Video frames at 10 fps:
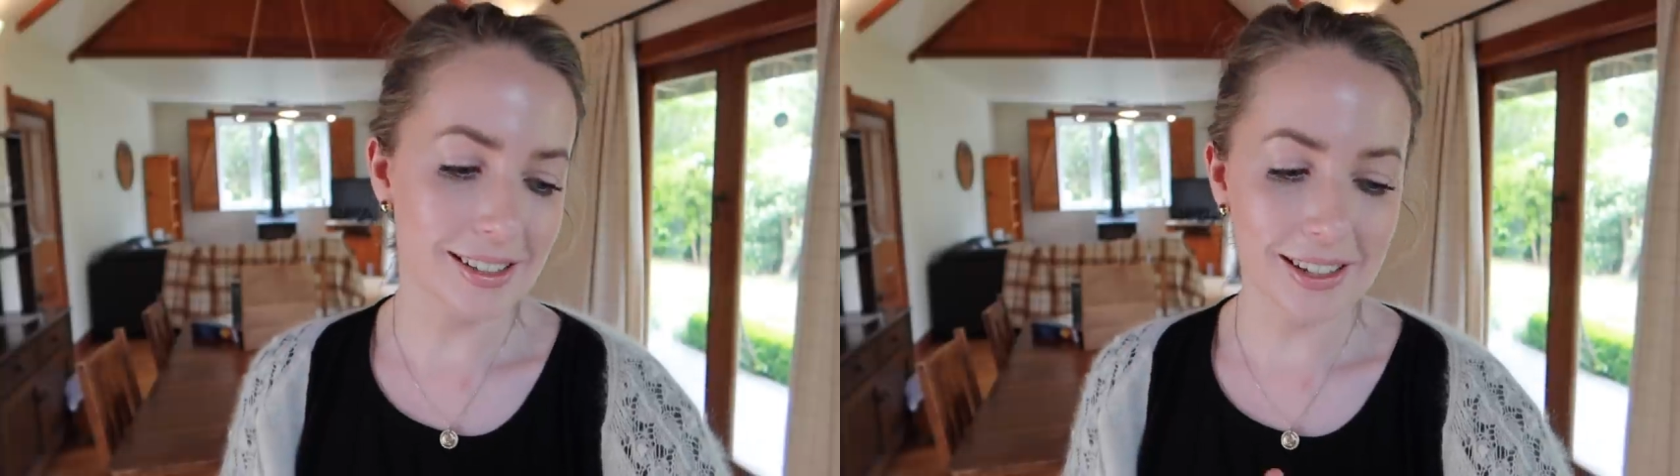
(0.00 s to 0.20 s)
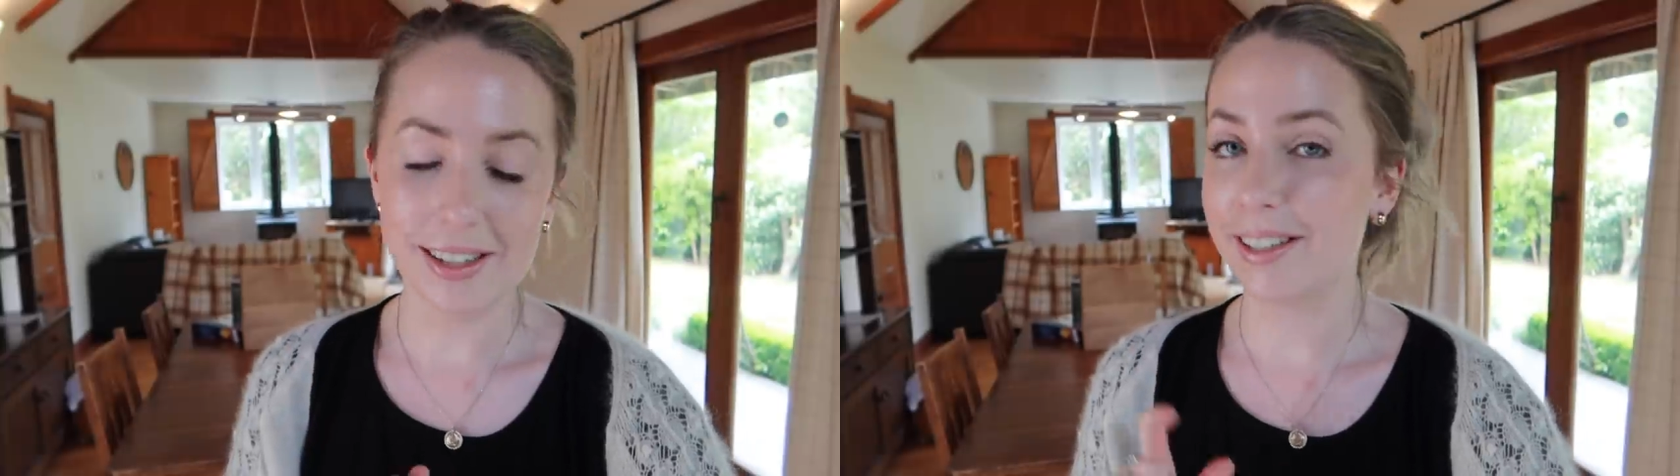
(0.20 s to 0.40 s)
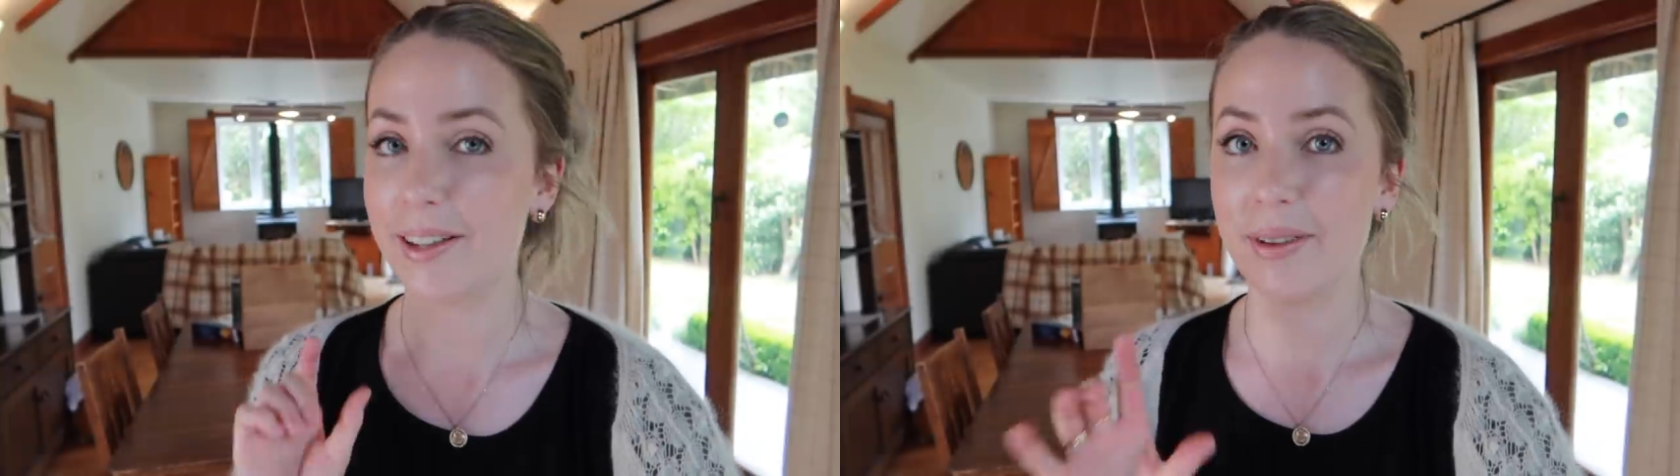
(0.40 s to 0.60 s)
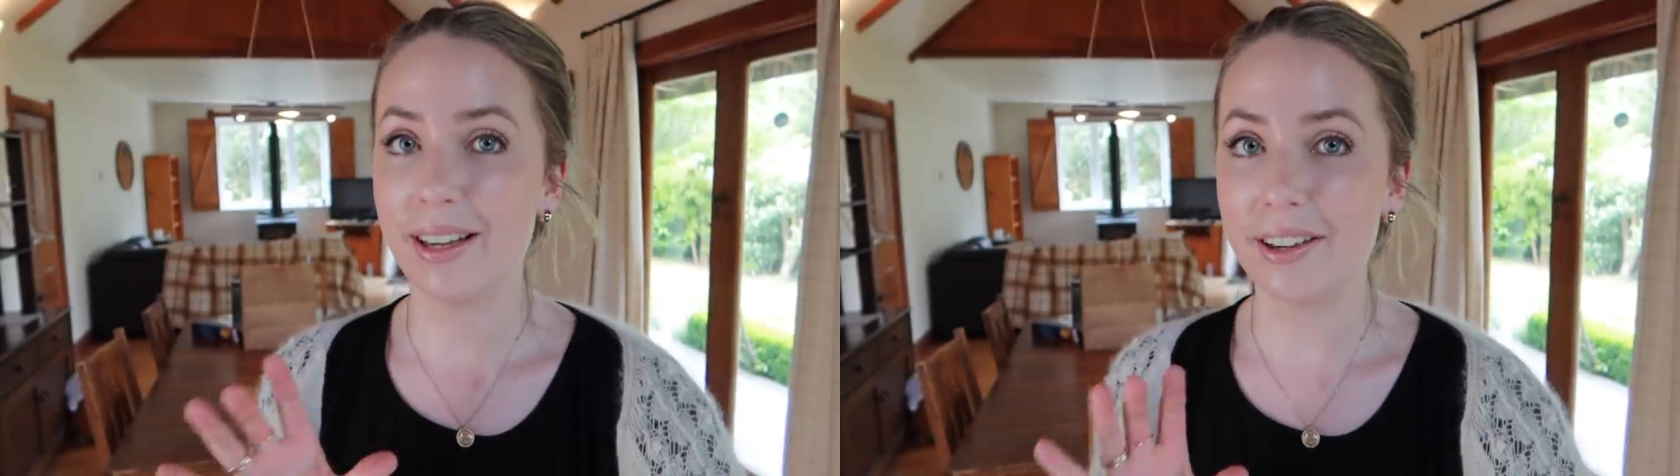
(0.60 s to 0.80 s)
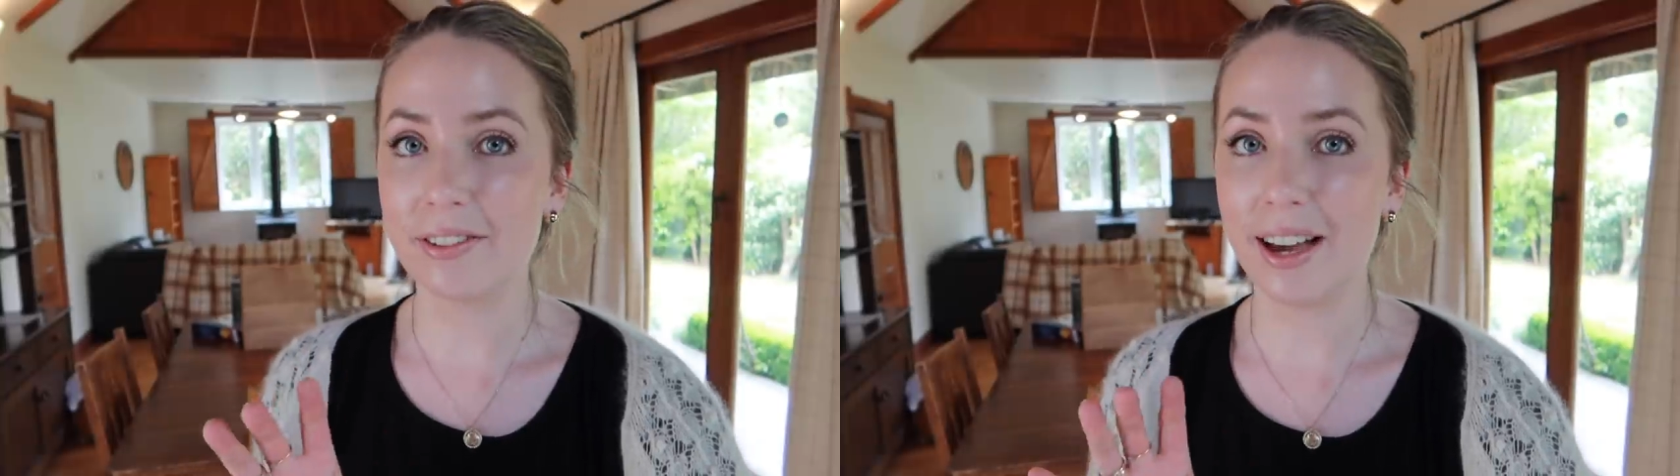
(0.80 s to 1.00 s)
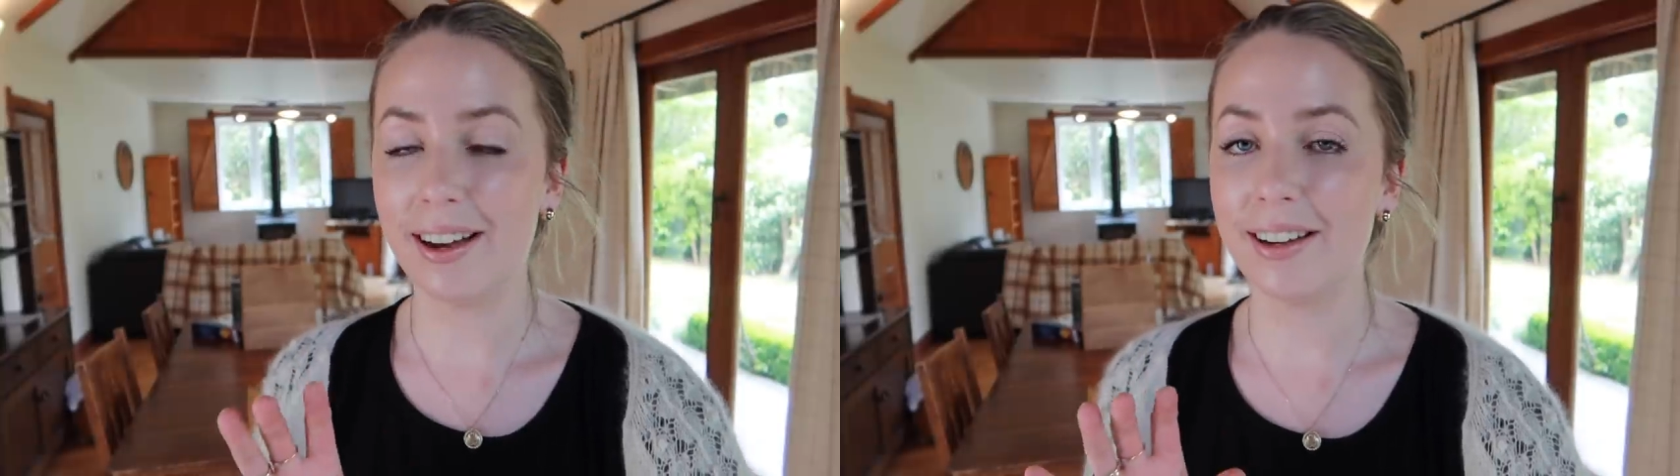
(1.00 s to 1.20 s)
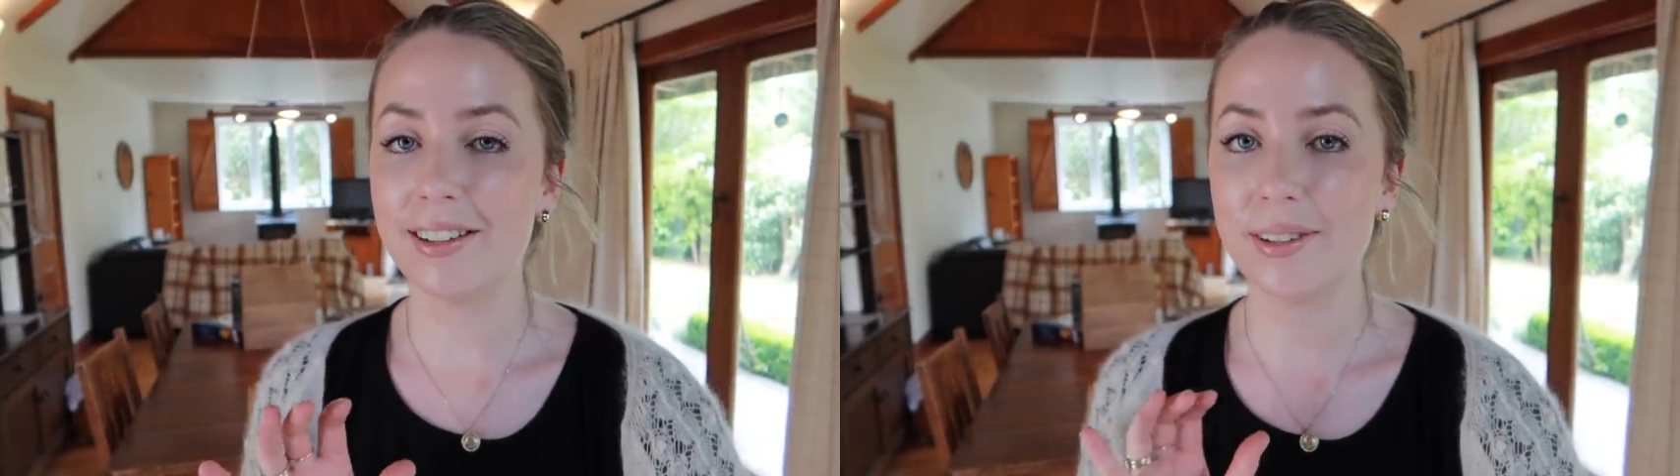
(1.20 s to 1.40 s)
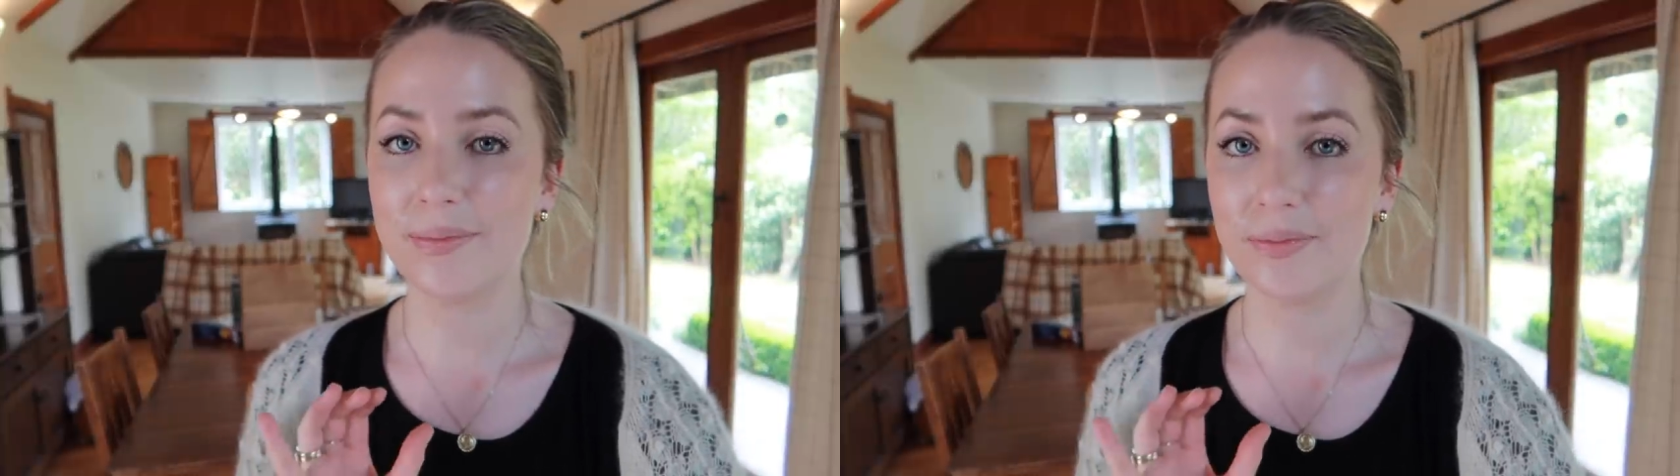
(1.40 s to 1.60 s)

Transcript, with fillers: Sydney sent me a gift card